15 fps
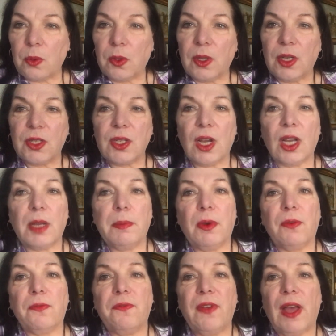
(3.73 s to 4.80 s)
We're going to talk
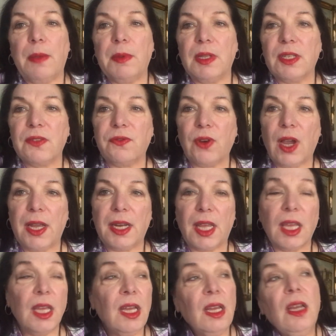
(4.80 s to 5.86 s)
about Fabulous
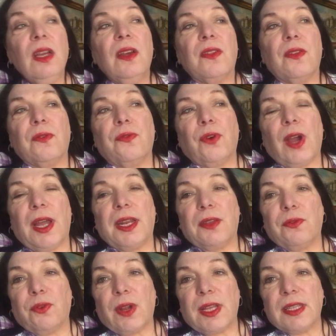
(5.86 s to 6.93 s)
Friday, the Friday
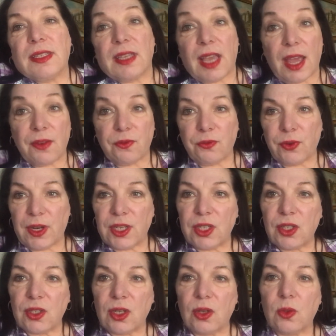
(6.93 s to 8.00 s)
Frenzy, and
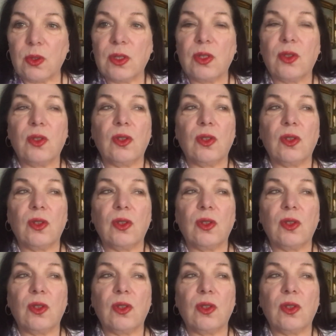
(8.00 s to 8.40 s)
French toast.